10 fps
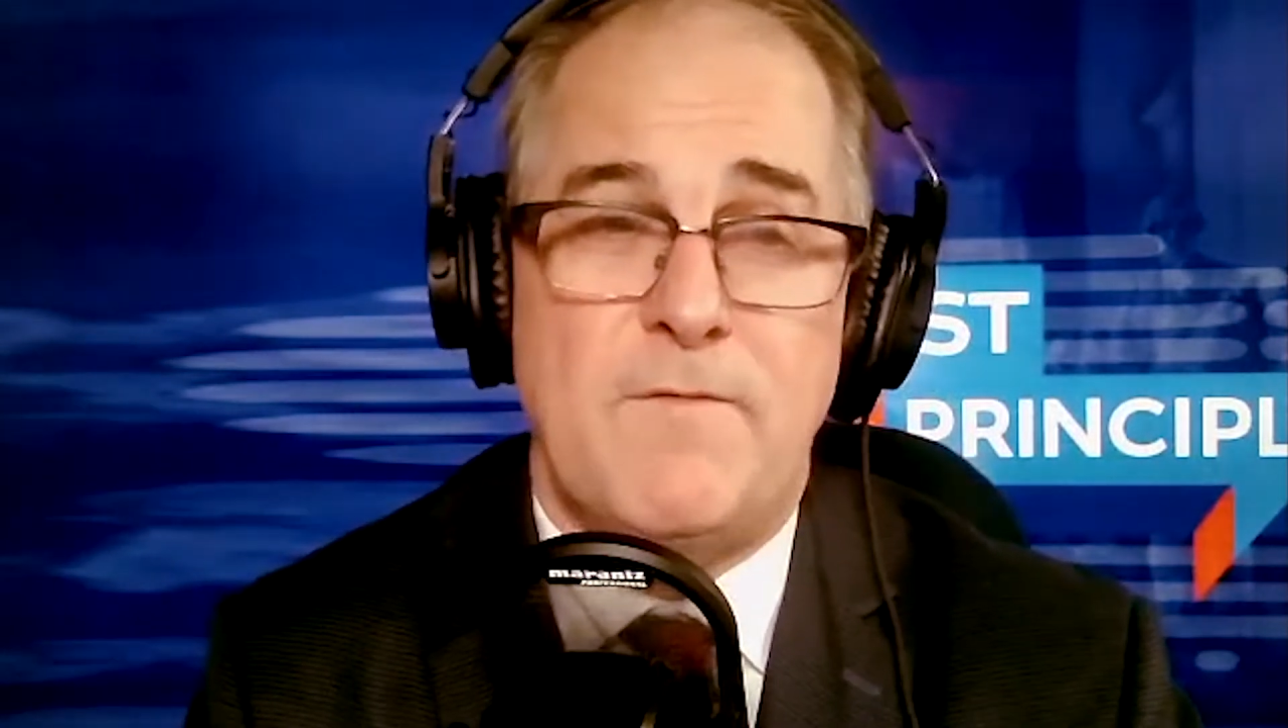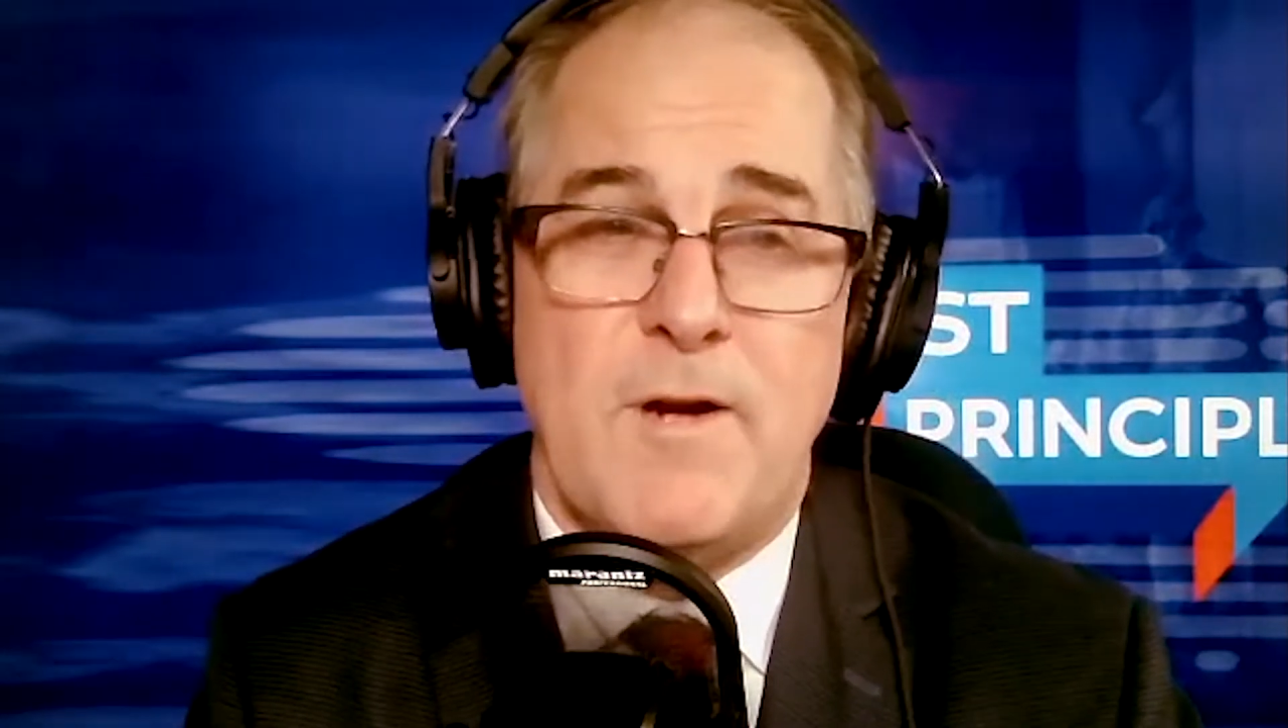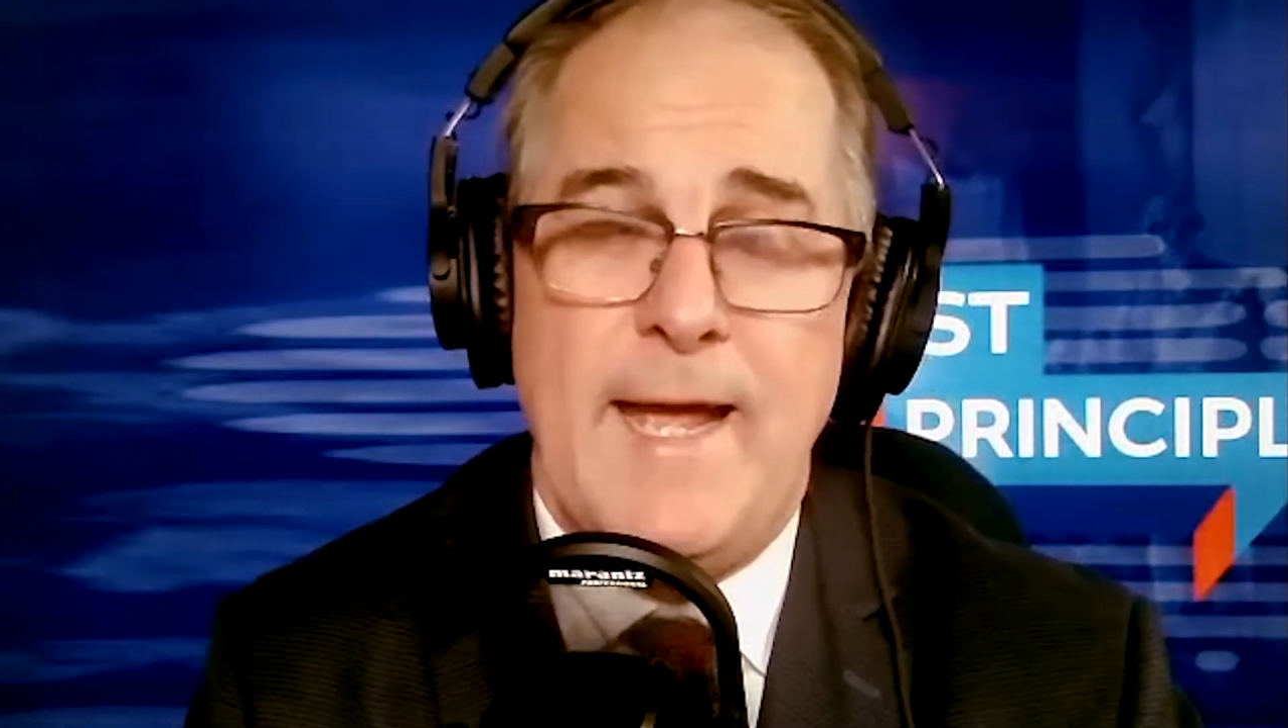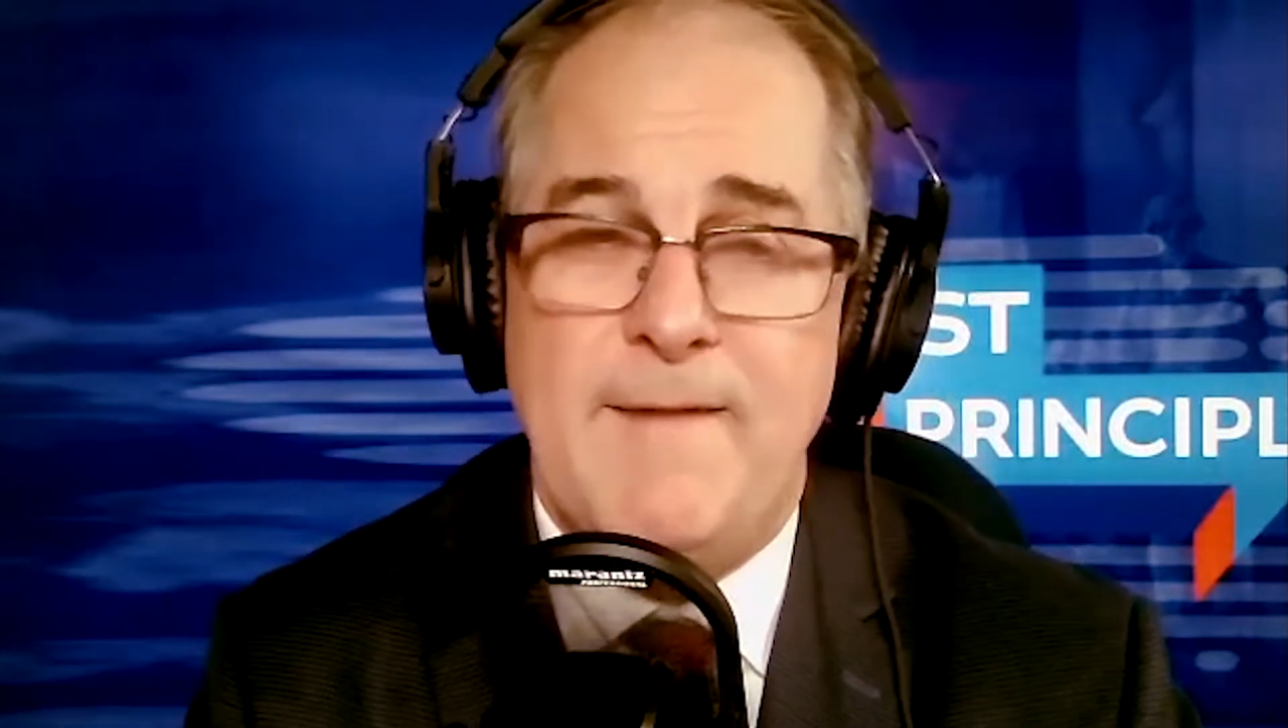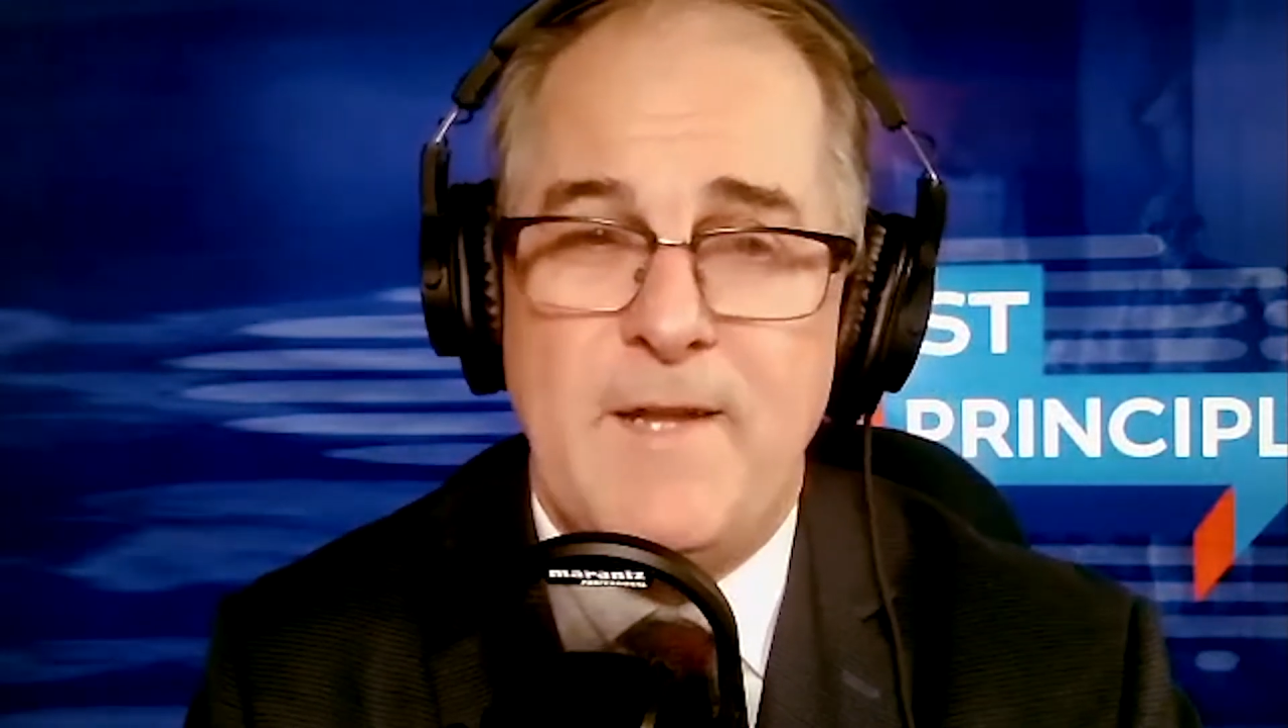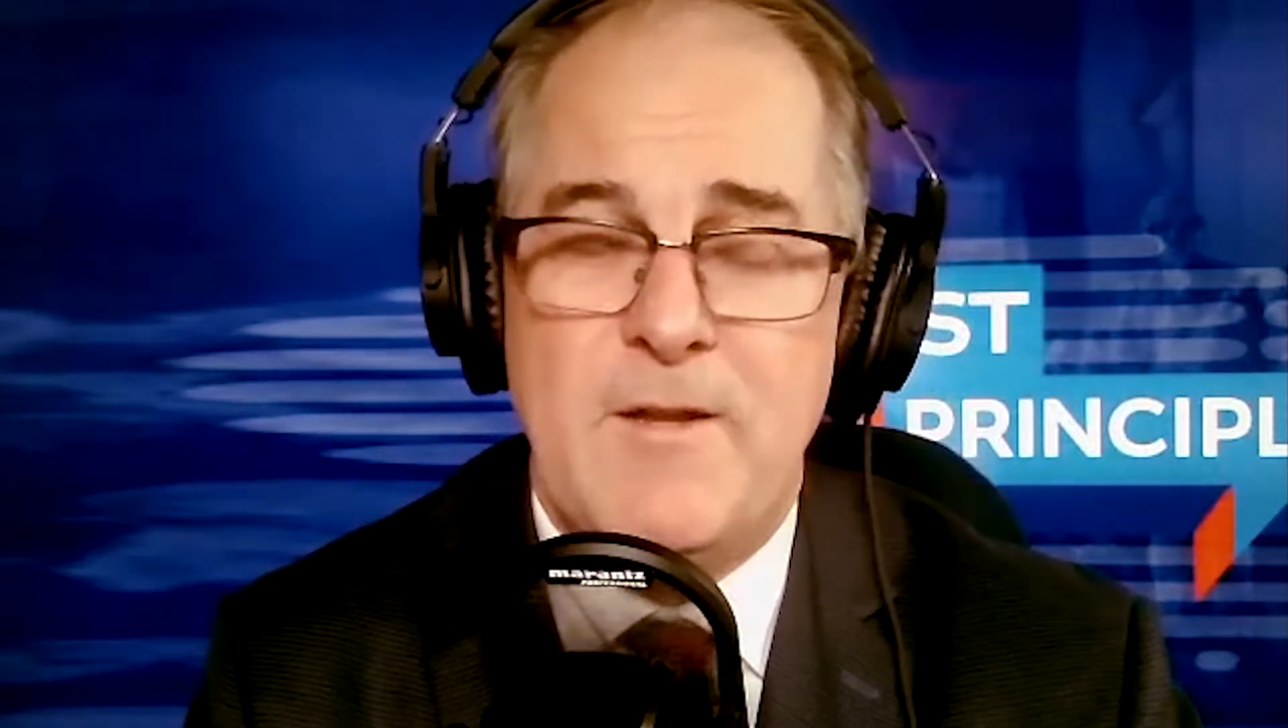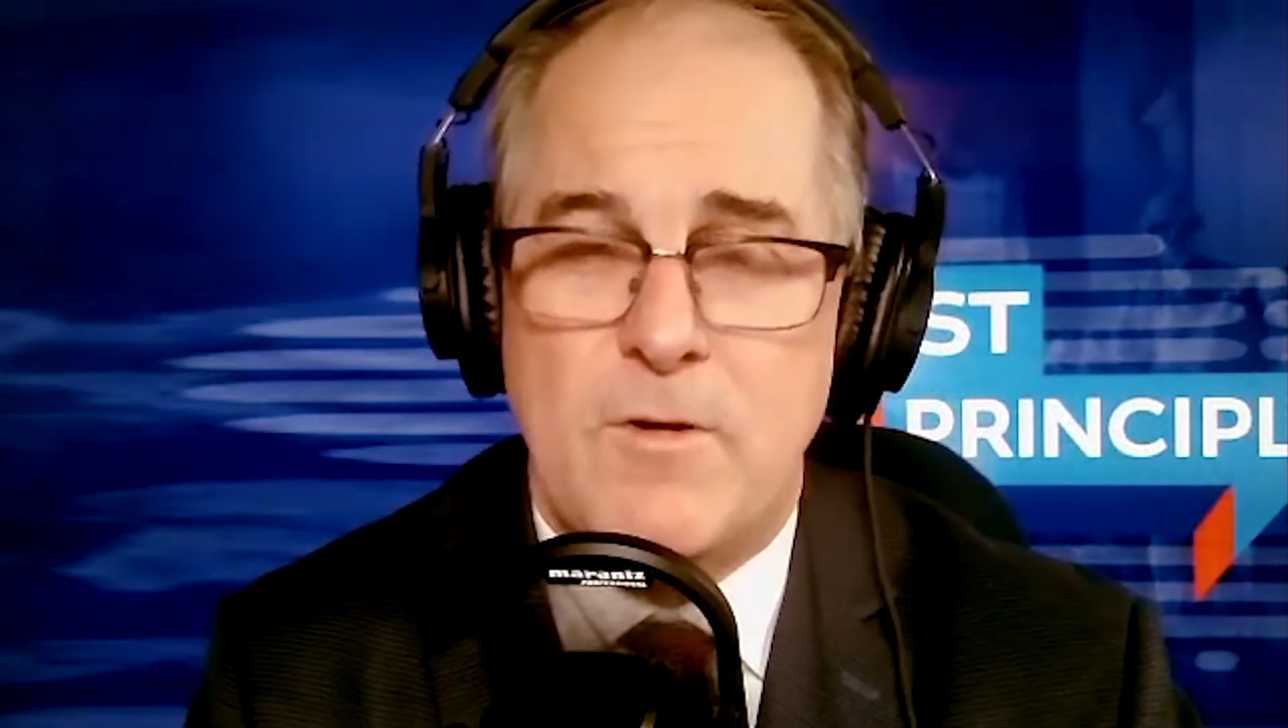for having